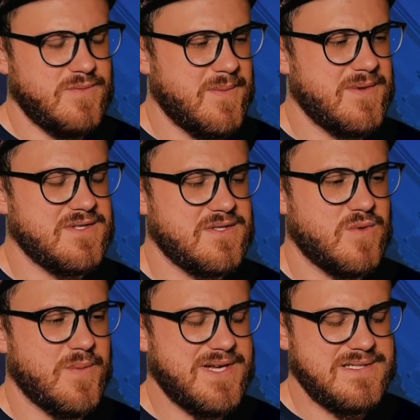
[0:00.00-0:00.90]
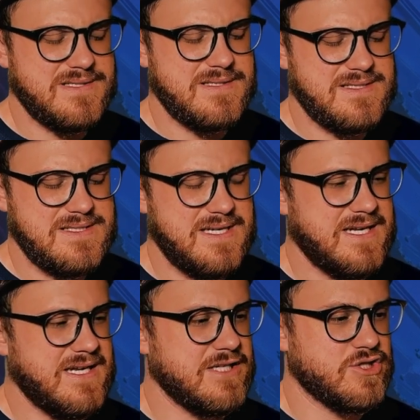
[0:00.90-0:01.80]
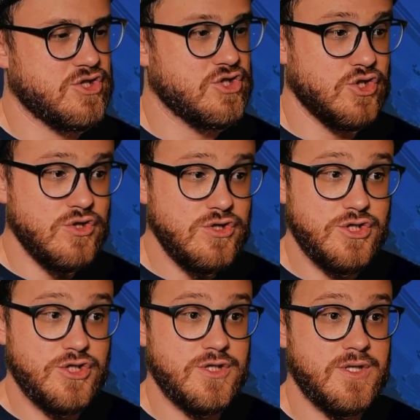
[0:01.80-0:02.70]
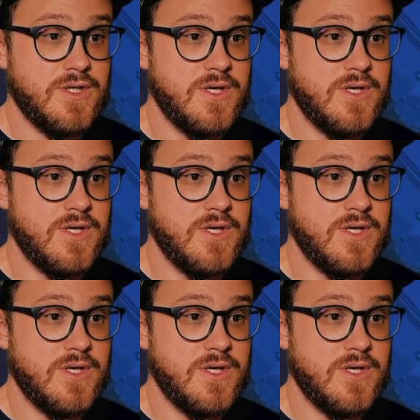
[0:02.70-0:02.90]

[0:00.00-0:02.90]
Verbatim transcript: Maybe this is where we can say a search.